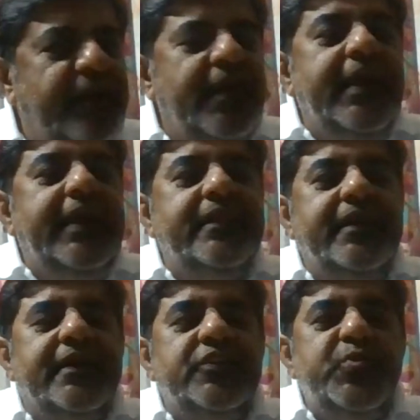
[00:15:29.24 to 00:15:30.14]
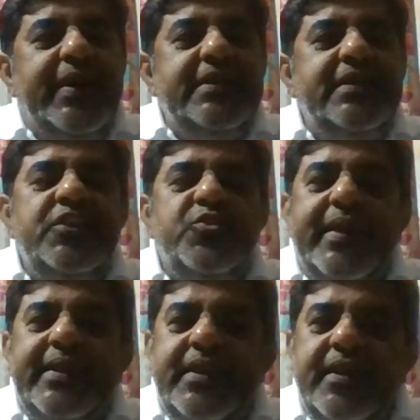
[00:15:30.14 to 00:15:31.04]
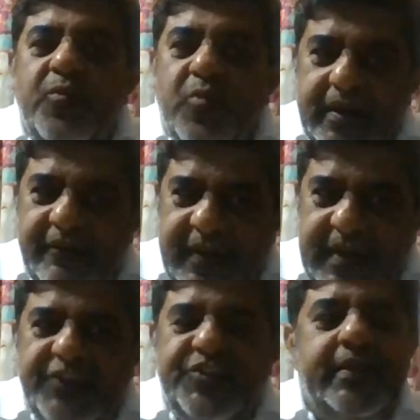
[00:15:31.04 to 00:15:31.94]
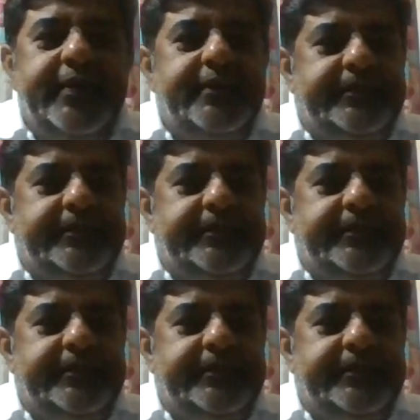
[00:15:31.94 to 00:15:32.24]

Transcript: in the year 2021 financial year.